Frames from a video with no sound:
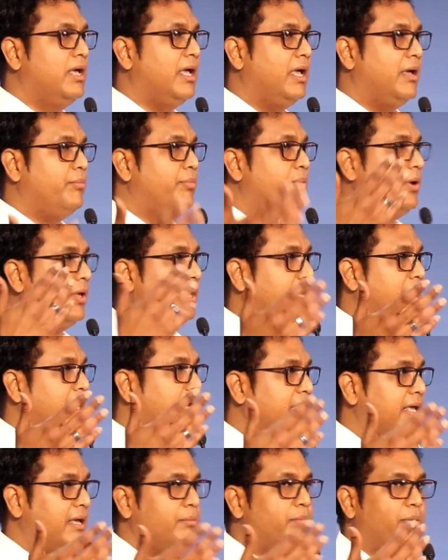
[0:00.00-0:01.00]
employ,
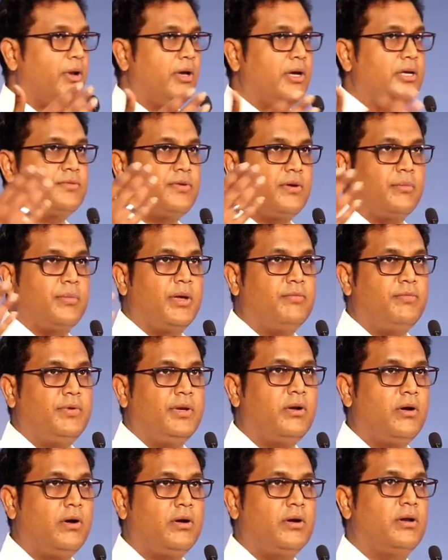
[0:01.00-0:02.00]
getting employees from
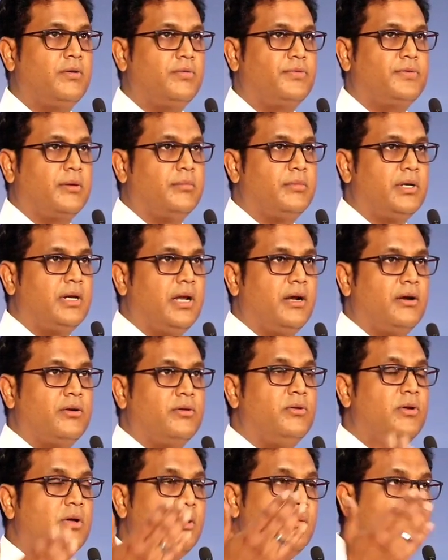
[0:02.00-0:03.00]
every corner of Tamil
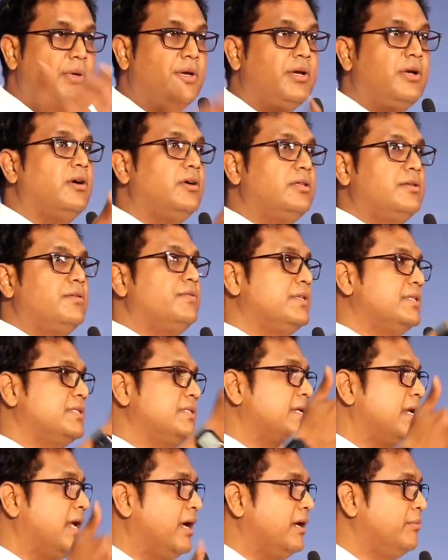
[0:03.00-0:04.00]
Nadu because of this
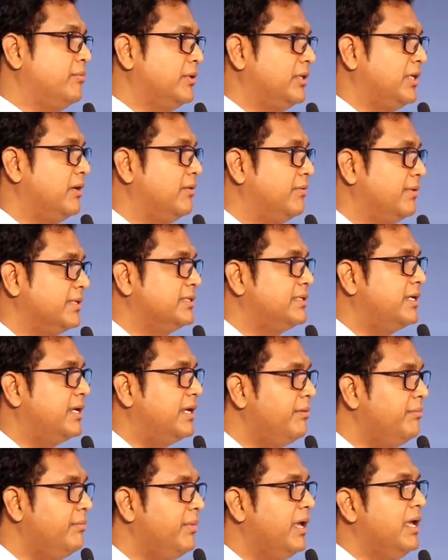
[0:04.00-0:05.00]
Nan Mudalvan
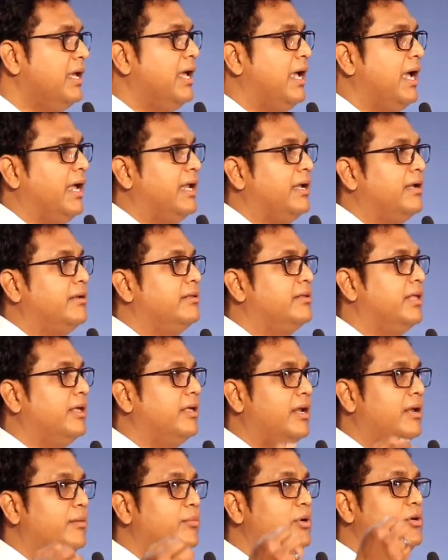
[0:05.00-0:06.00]
scheme, and
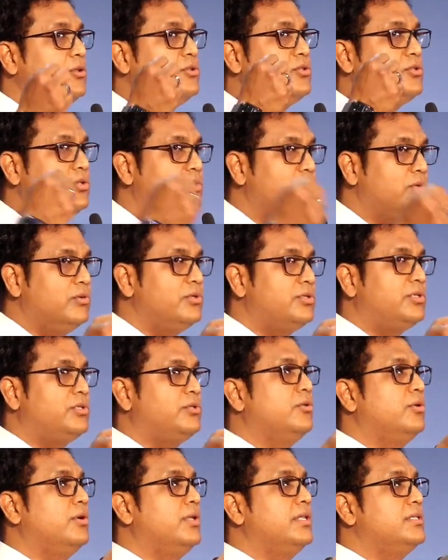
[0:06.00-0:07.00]
they're able to choose
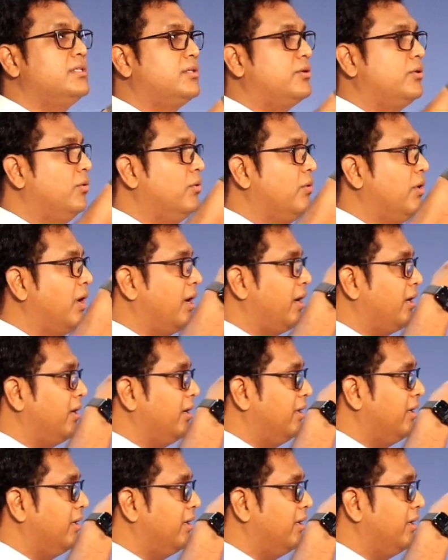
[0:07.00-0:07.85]
students who are